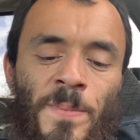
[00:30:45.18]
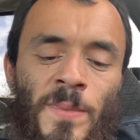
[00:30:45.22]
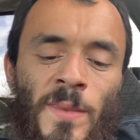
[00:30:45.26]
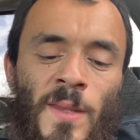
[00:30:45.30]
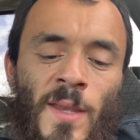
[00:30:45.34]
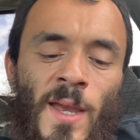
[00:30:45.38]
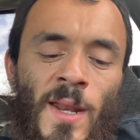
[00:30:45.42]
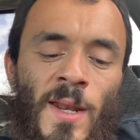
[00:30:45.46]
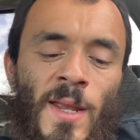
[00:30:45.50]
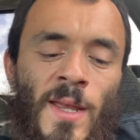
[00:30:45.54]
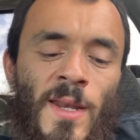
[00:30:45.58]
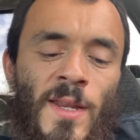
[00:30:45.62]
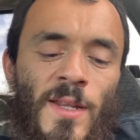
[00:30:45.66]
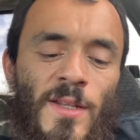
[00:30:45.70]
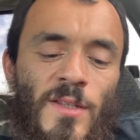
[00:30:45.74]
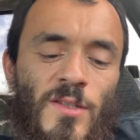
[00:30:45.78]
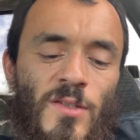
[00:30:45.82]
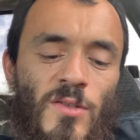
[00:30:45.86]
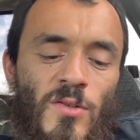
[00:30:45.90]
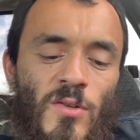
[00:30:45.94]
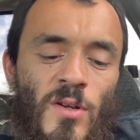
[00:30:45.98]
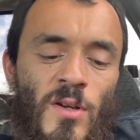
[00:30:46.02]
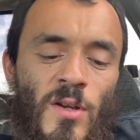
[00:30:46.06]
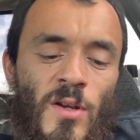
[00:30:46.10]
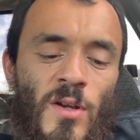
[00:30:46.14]
and in its
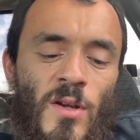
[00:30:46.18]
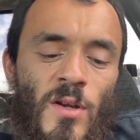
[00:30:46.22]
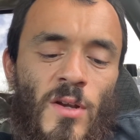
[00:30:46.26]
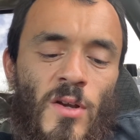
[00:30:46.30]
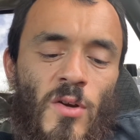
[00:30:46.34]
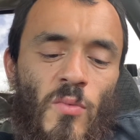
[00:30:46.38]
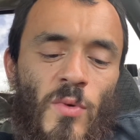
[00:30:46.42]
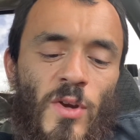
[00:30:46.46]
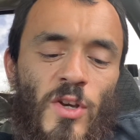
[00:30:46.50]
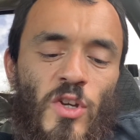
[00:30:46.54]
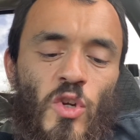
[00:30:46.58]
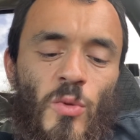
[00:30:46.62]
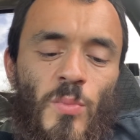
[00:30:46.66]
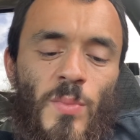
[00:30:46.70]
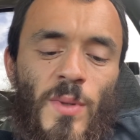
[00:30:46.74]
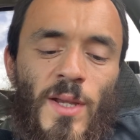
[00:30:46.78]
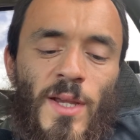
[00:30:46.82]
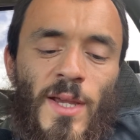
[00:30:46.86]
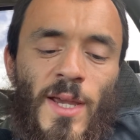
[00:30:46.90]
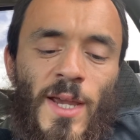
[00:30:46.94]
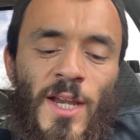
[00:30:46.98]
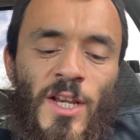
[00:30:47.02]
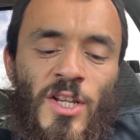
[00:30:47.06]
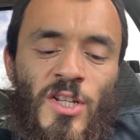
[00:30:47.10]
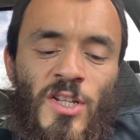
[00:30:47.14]

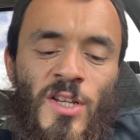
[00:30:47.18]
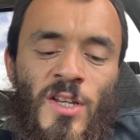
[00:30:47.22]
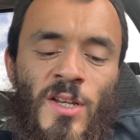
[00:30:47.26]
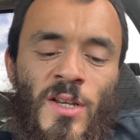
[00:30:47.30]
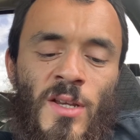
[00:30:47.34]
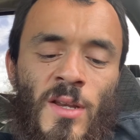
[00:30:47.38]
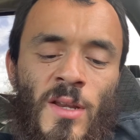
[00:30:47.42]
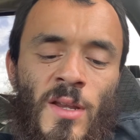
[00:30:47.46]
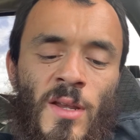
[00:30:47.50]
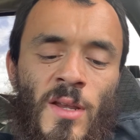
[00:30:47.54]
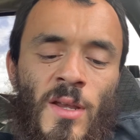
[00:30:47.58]
reduplication